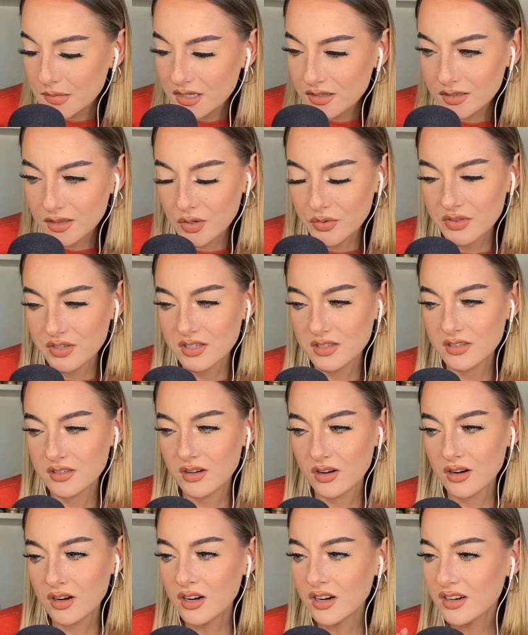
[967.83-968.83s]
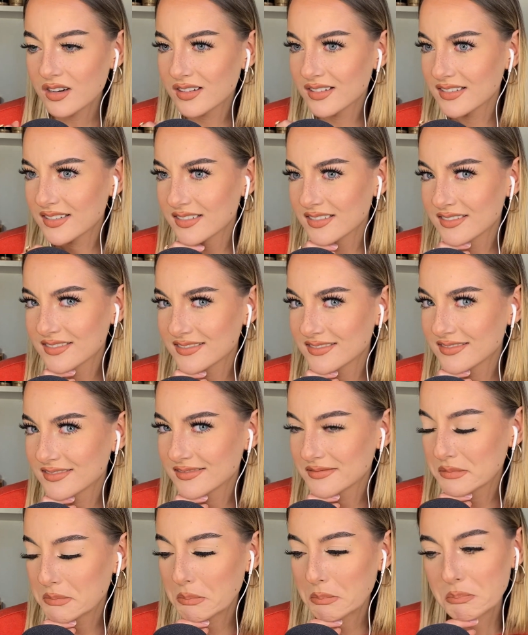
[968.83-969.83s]
Glow in the dark.
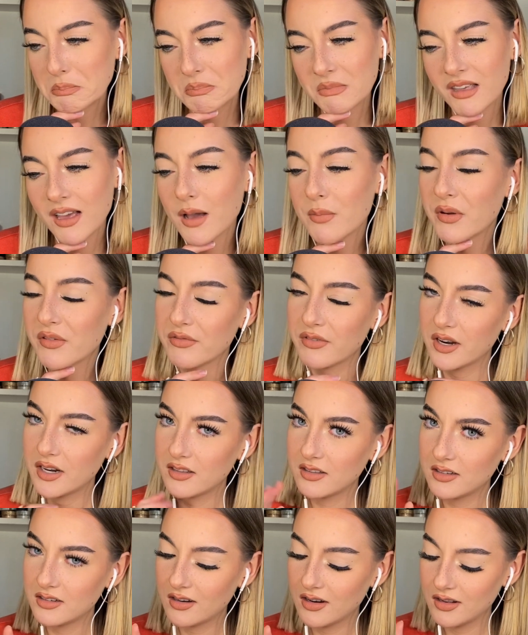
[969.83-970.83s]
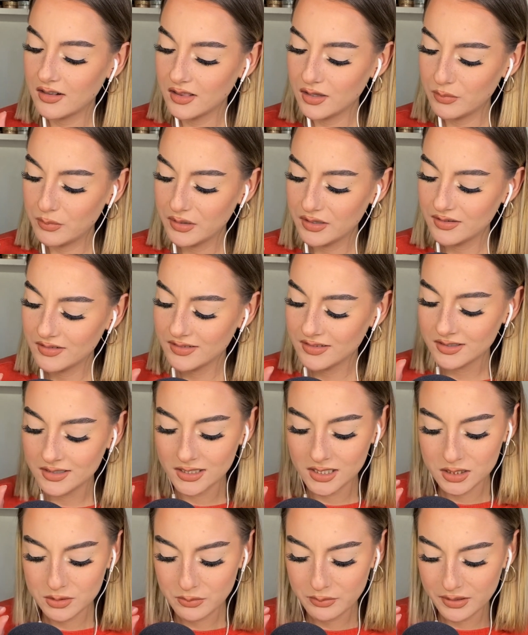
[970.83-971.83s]
I'm afraid of the dark a little
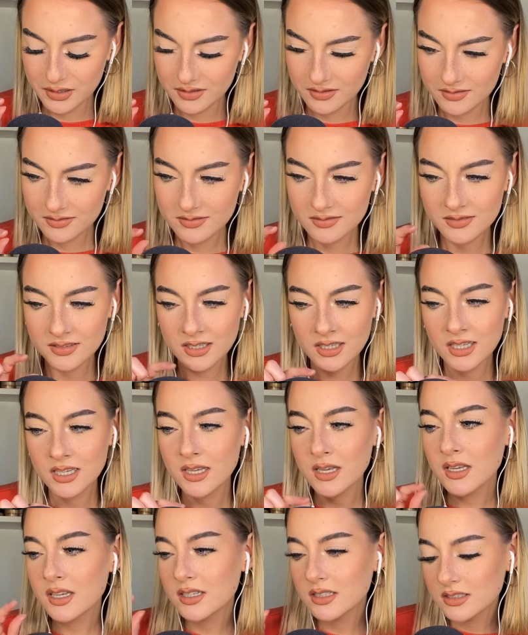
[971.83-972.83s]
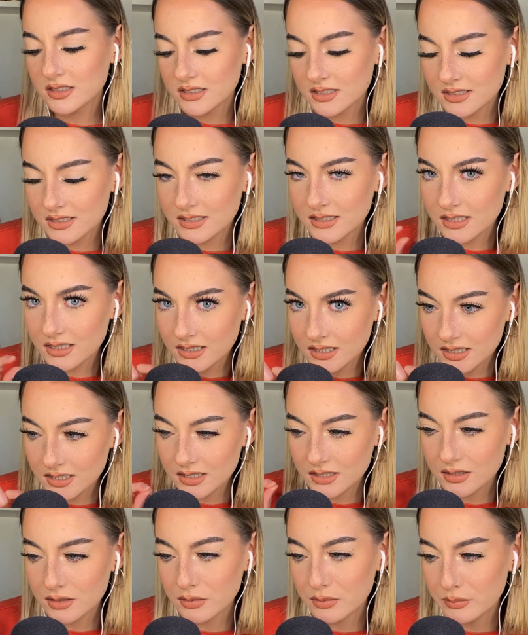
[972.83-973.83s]
bit. Just a
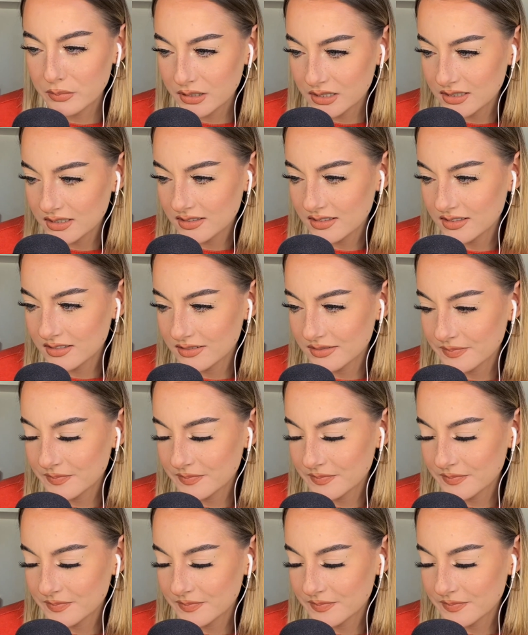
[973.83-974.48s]
little bit.